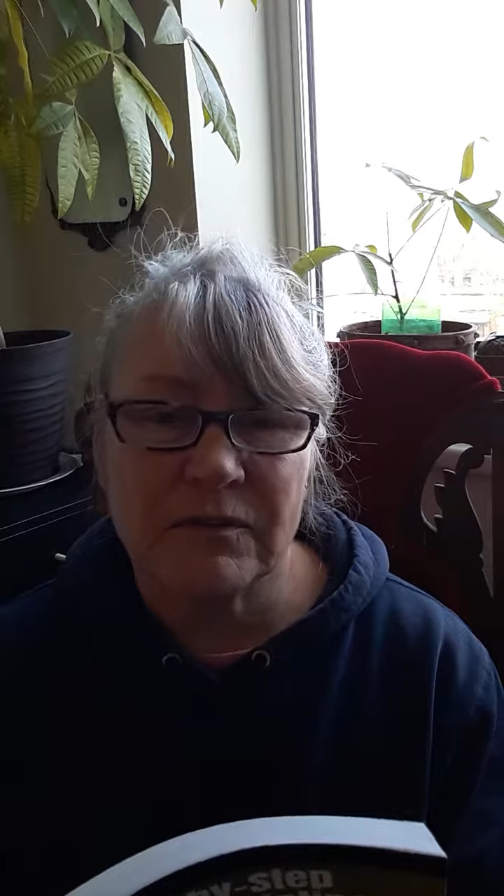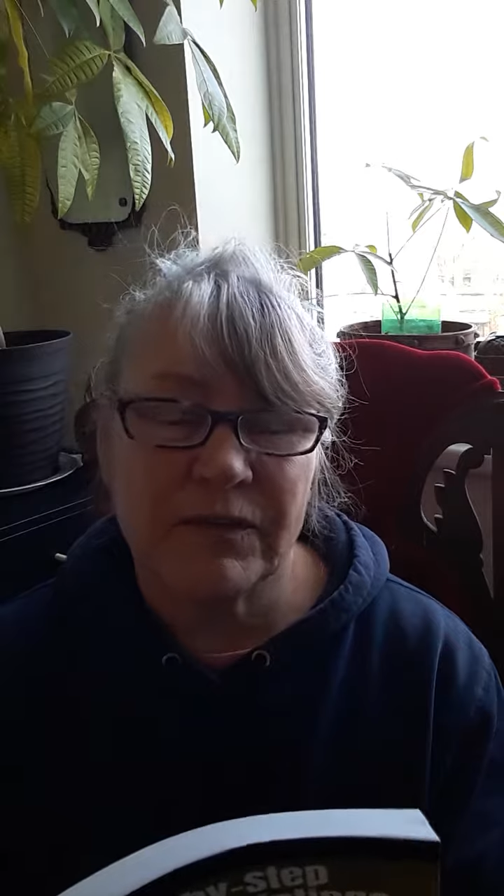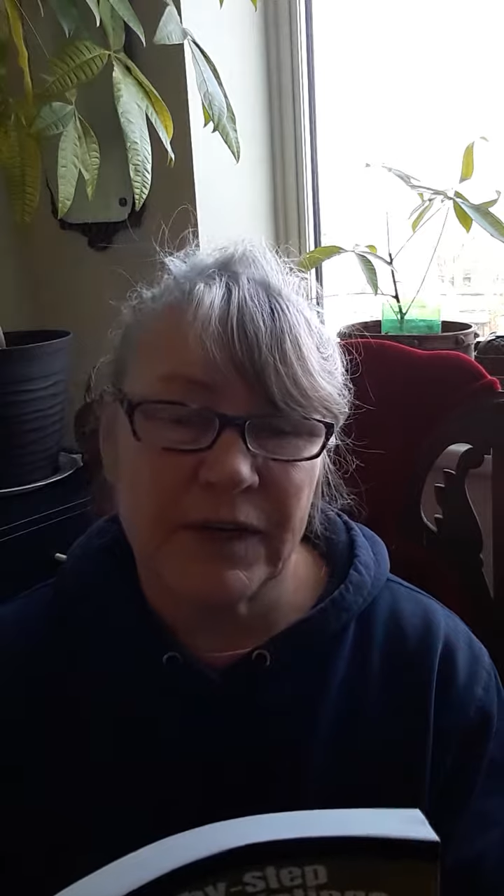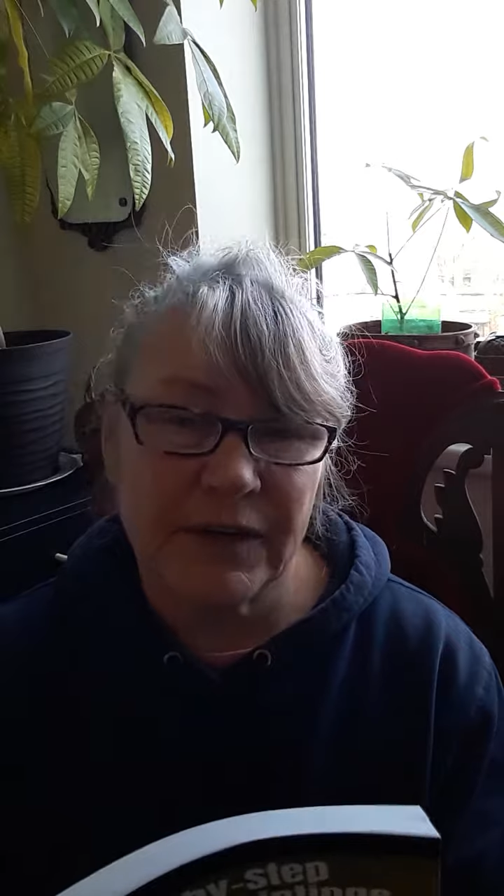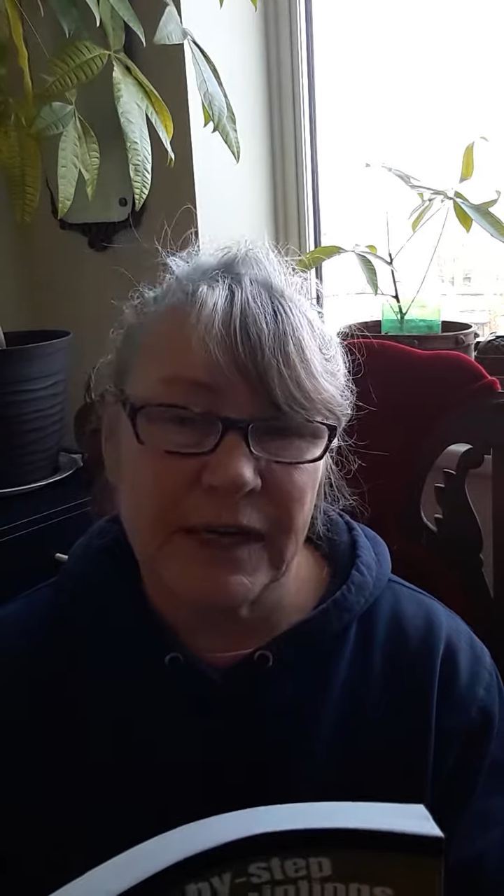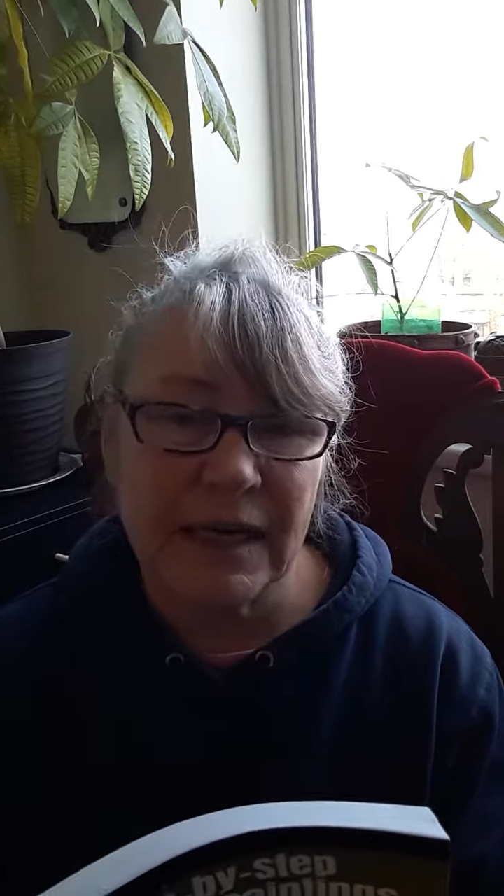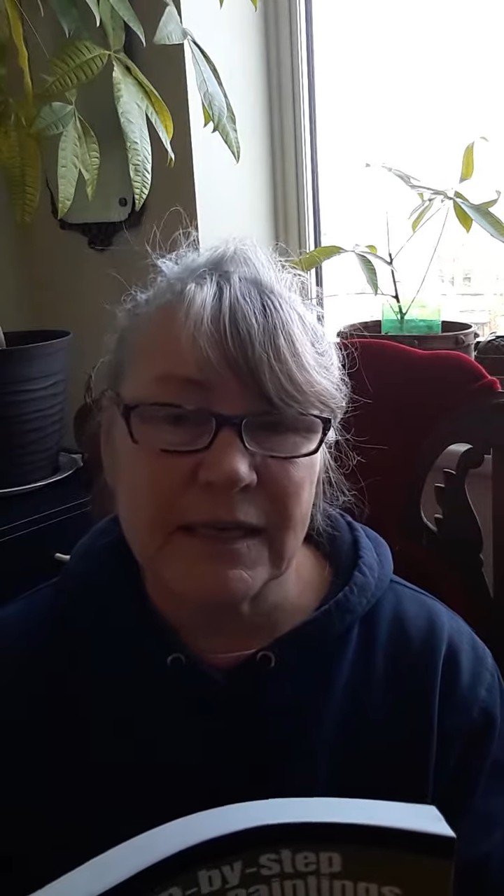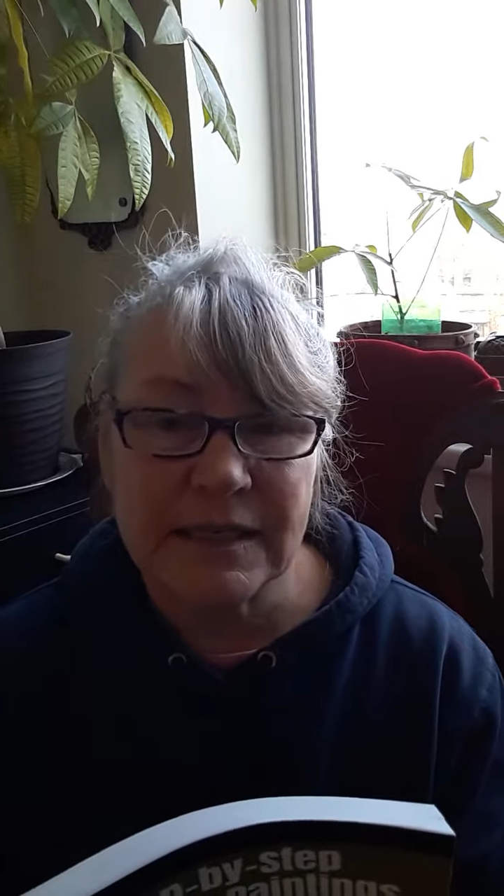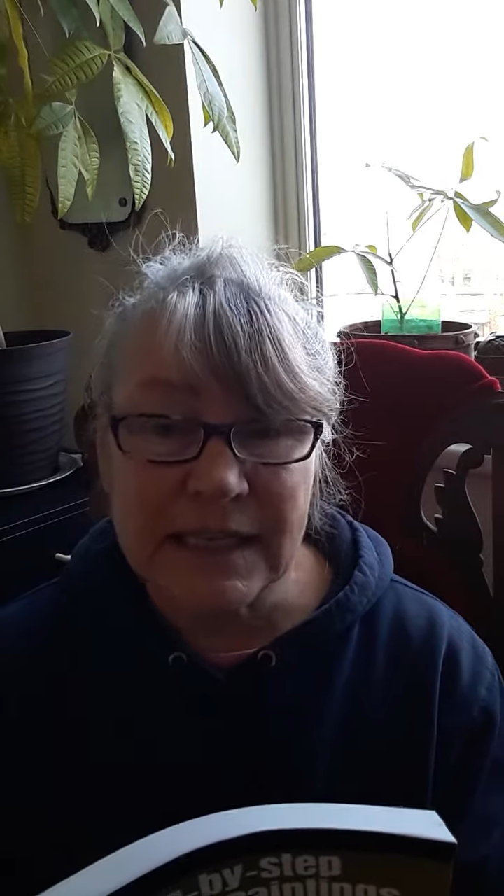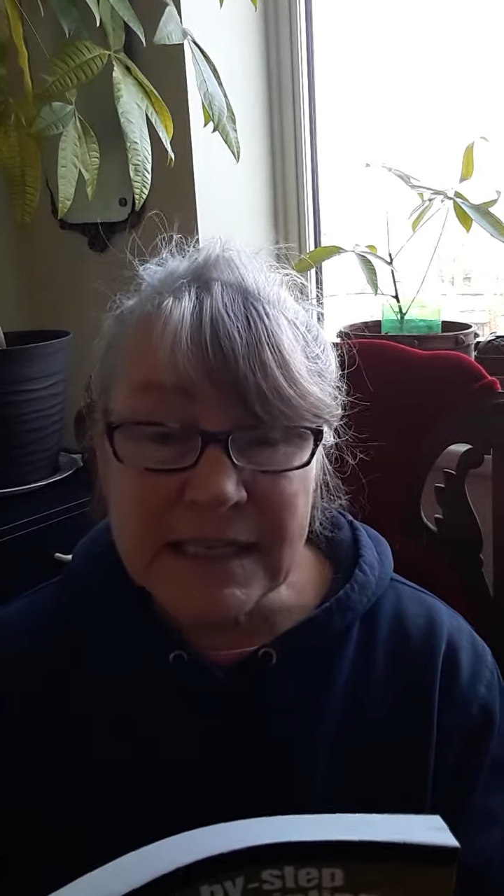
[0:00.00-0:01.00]
very
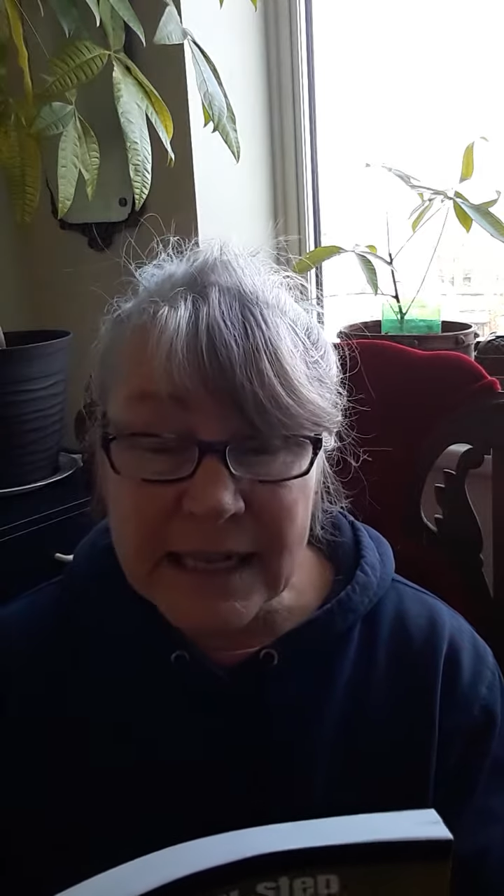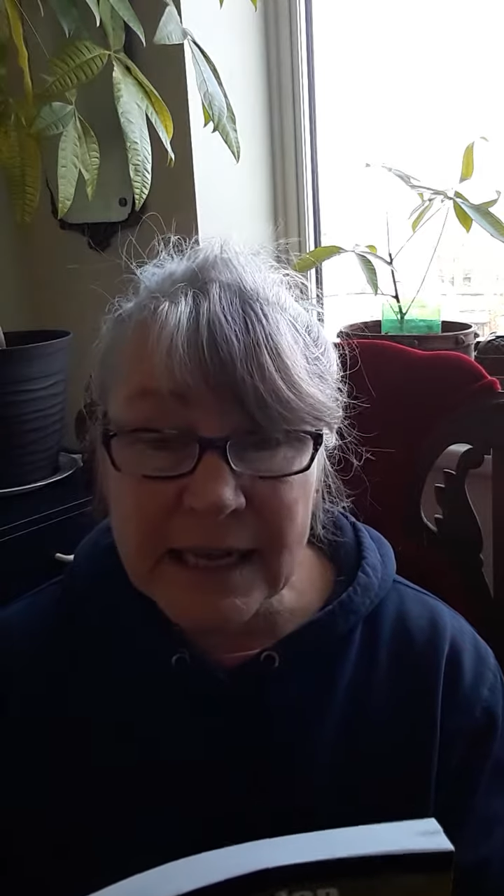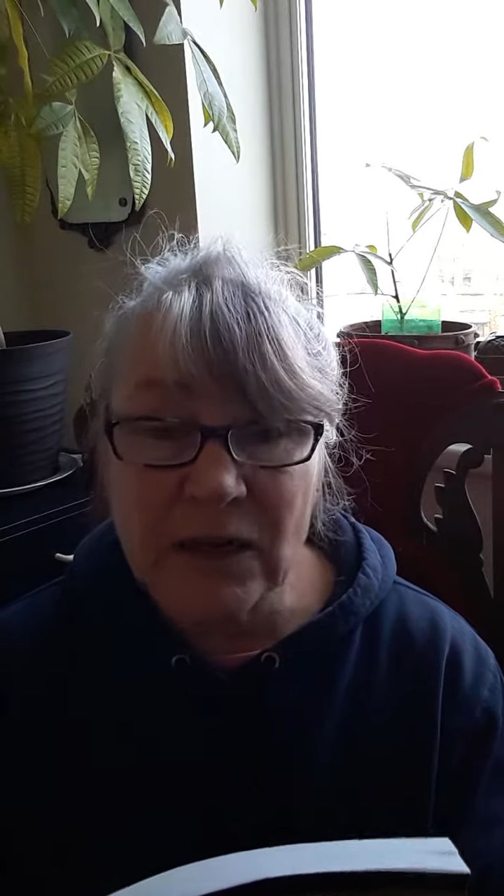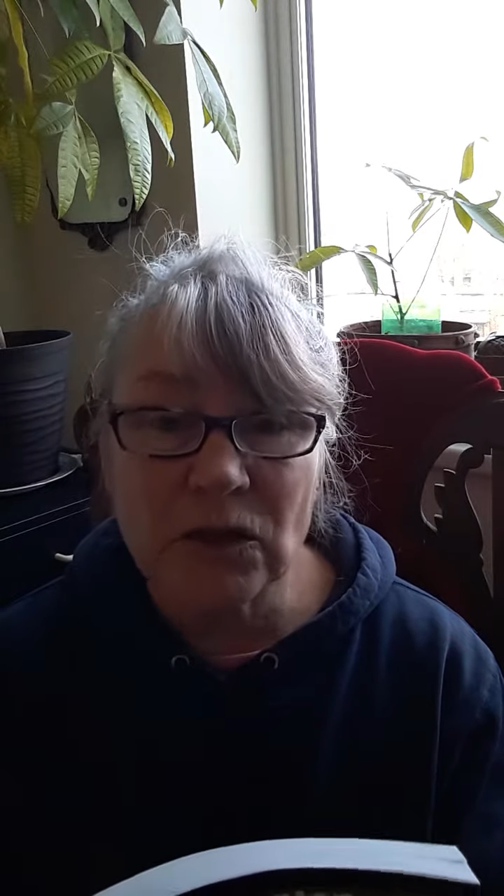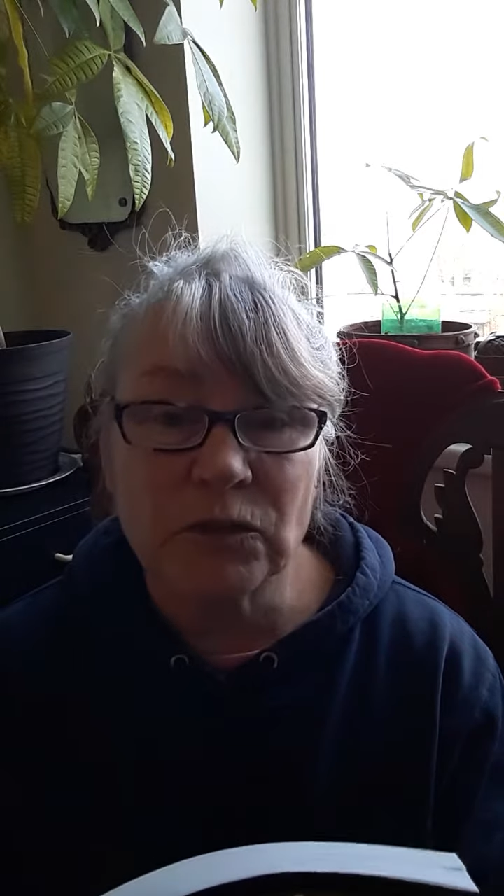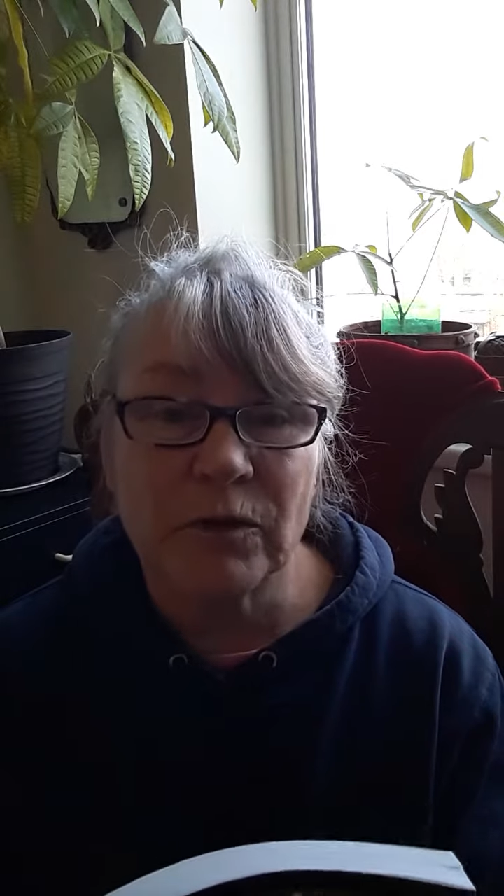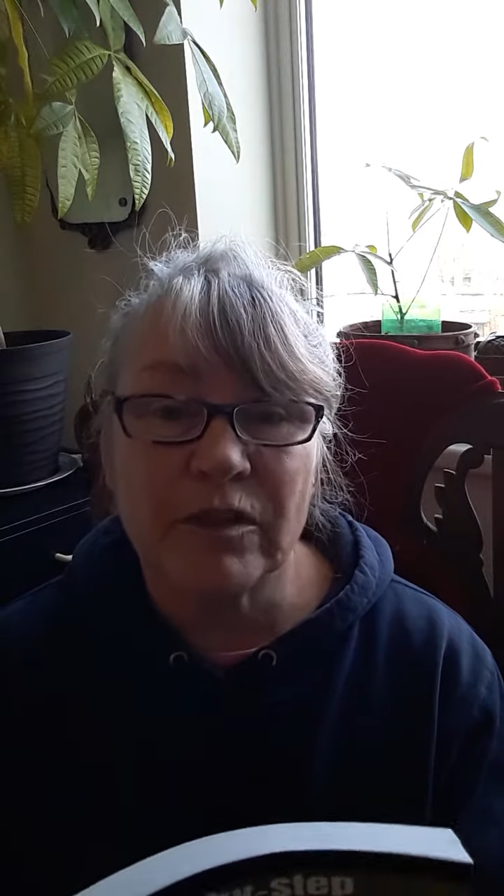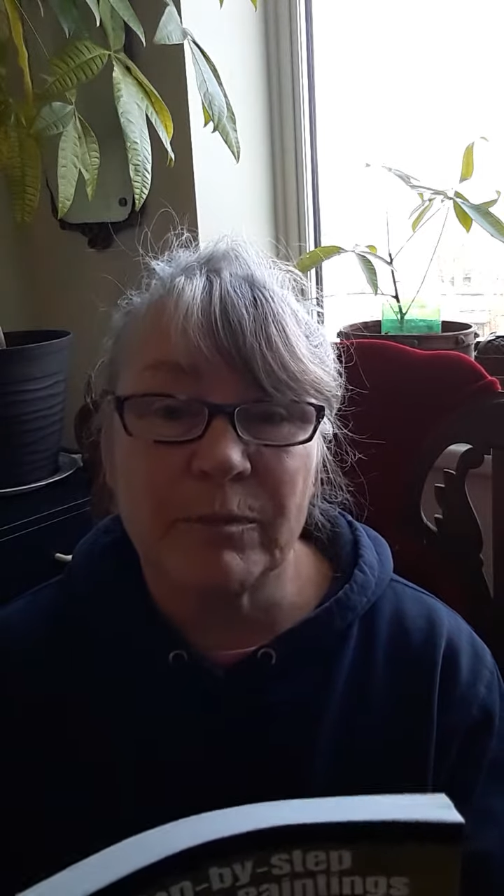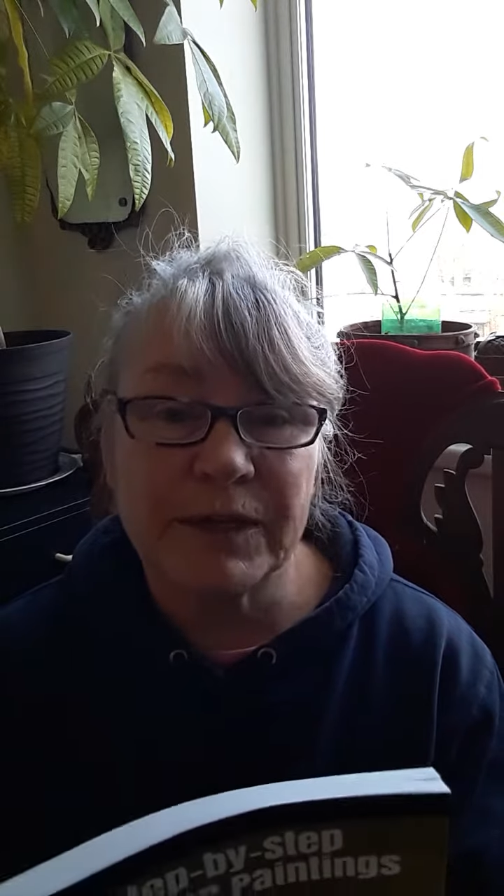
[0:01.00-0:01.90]
detailed with